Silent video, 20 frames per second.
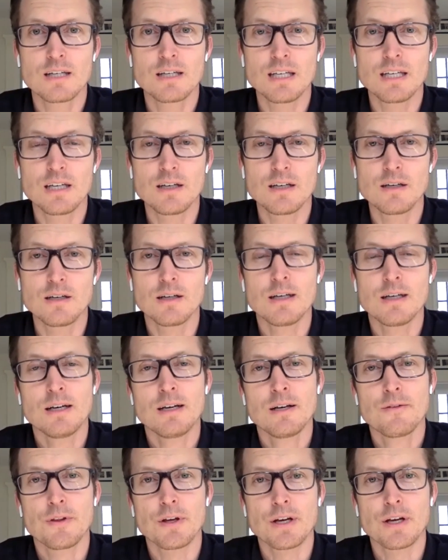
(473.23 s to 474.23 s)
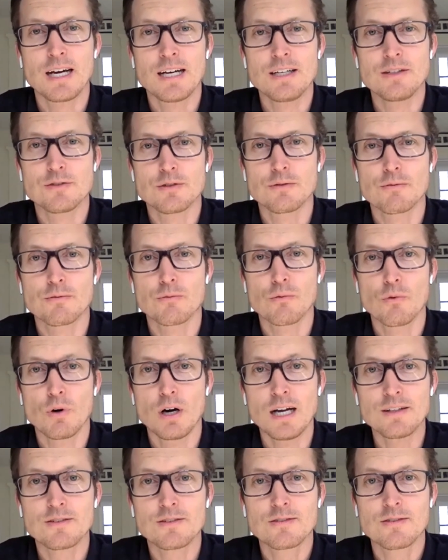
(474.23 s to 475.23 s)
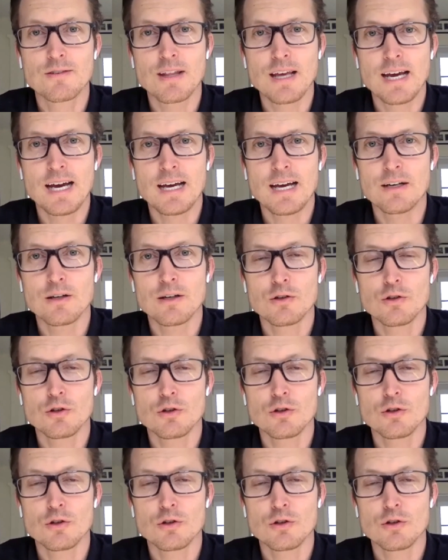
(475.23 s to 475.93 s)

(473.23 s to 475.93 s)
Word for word: in the kinds of ruts that